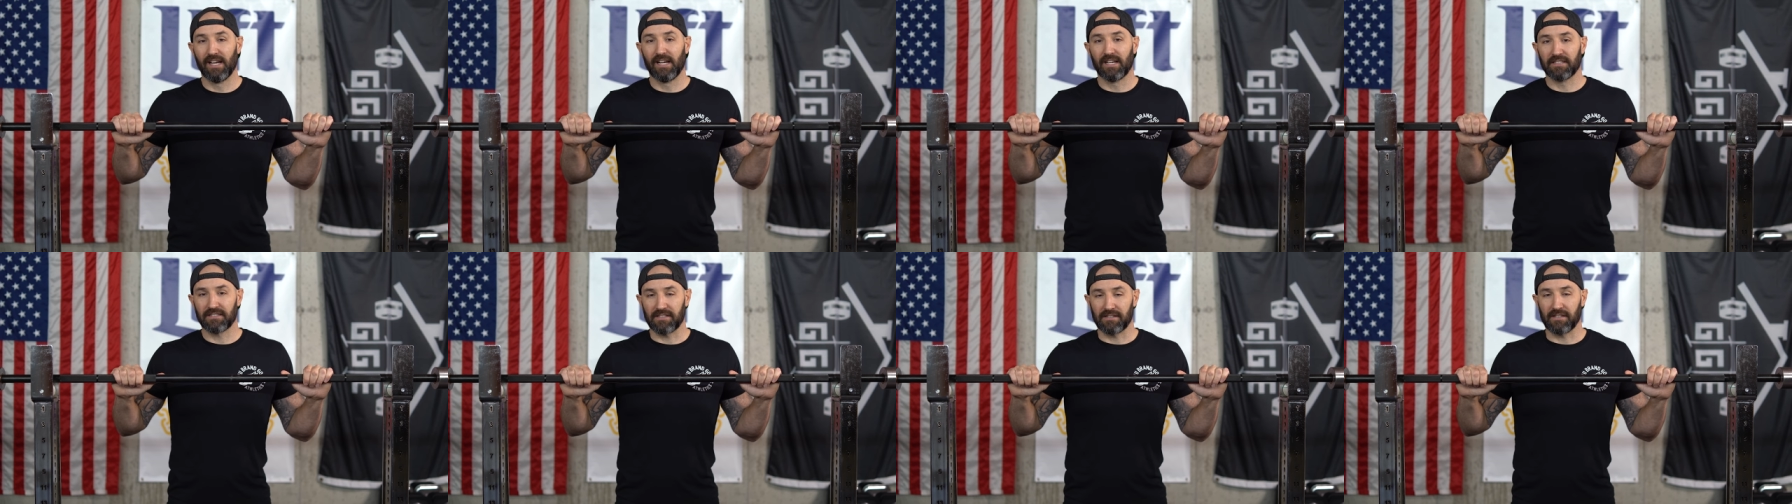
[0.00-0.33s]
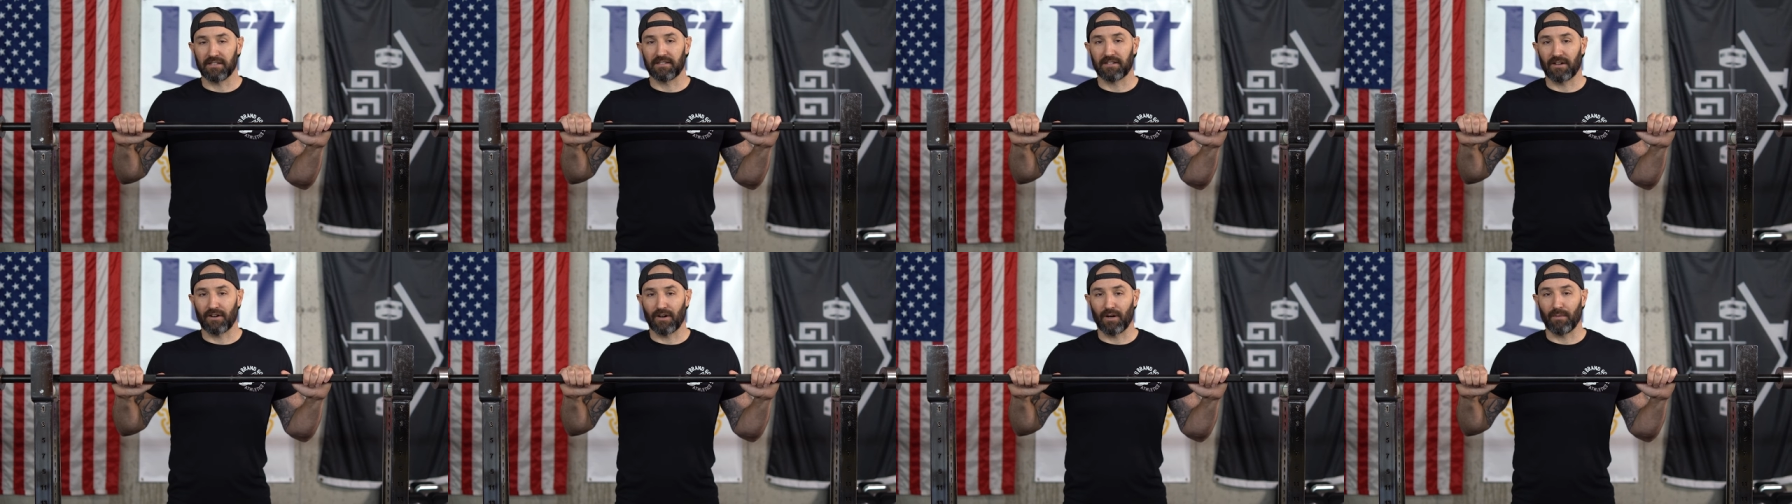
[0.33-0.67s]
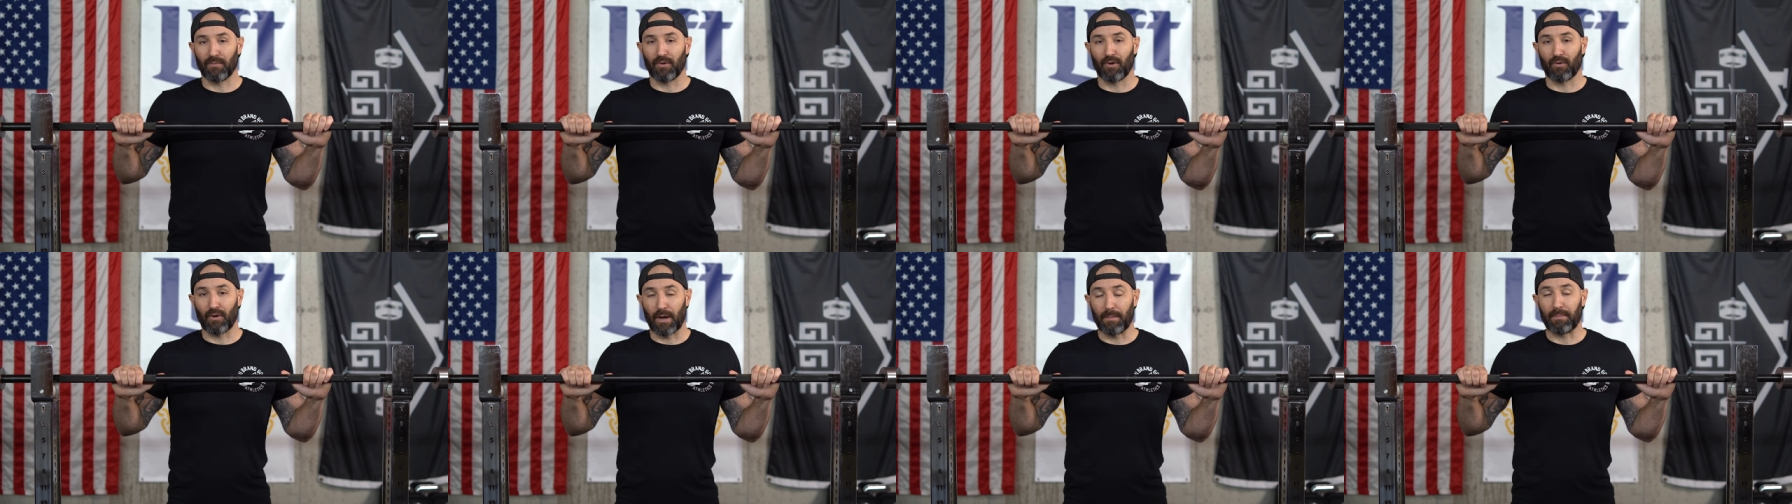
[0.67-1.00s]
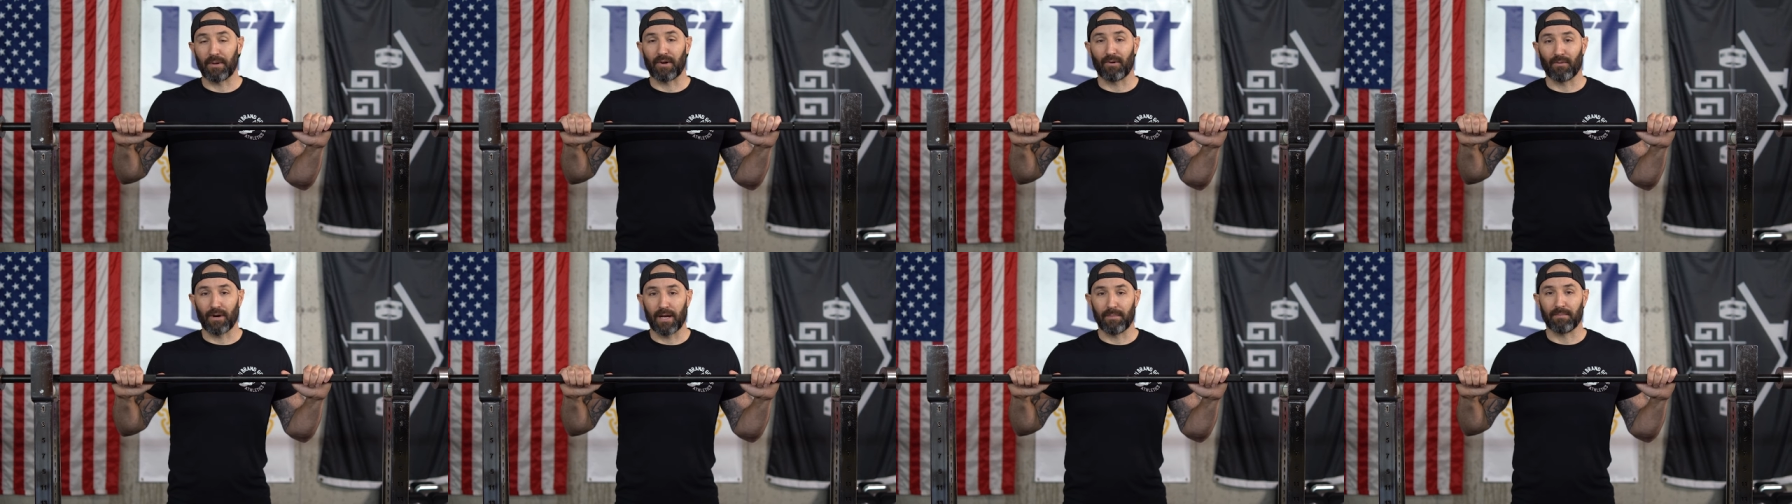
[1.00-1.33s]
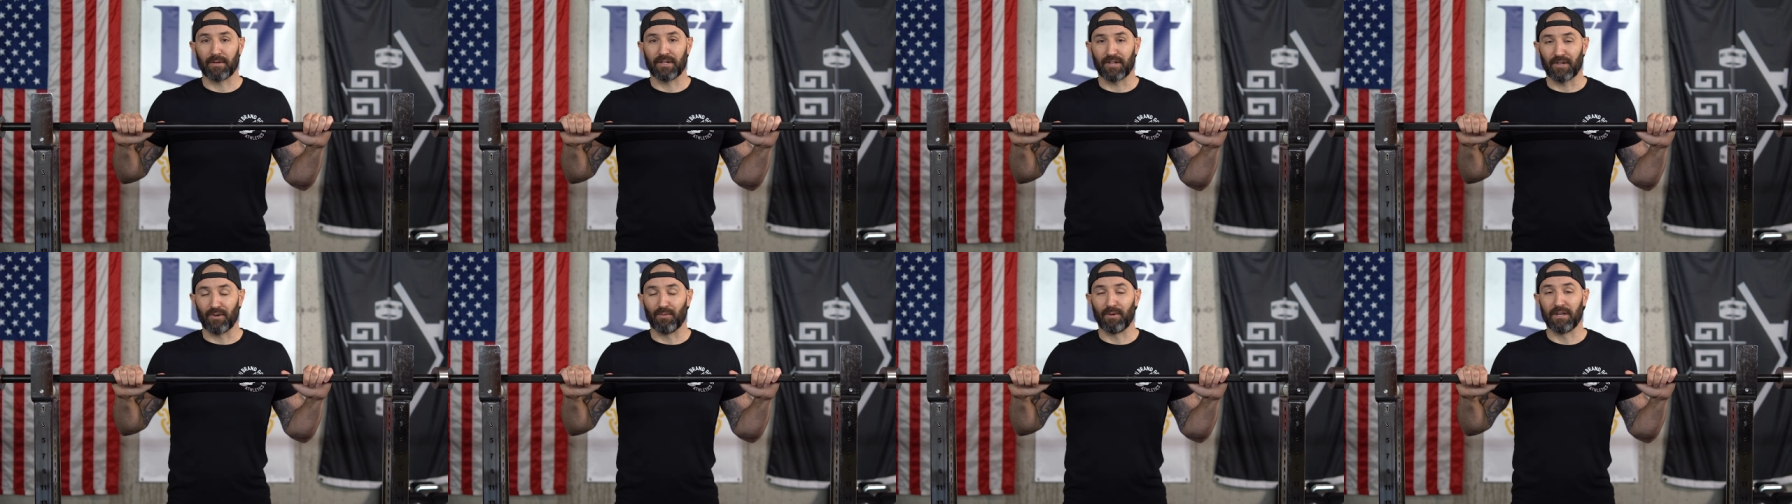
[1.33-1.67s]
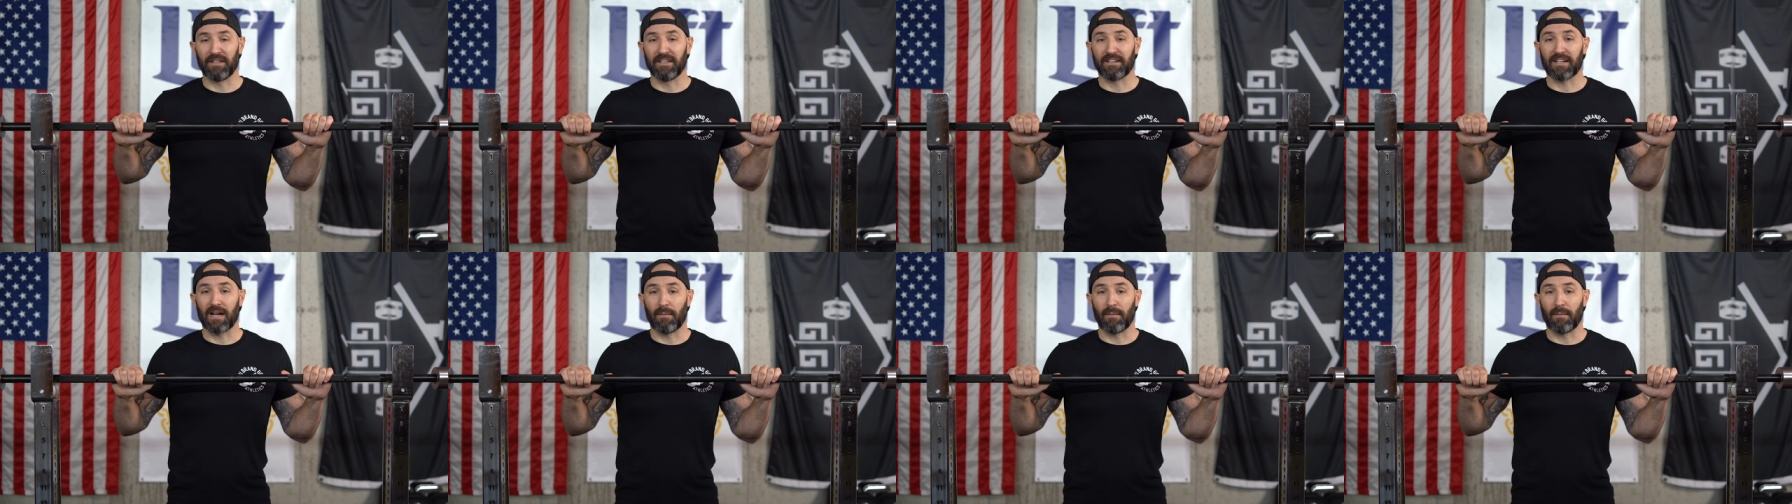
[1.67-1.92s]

So the term grip and rip could really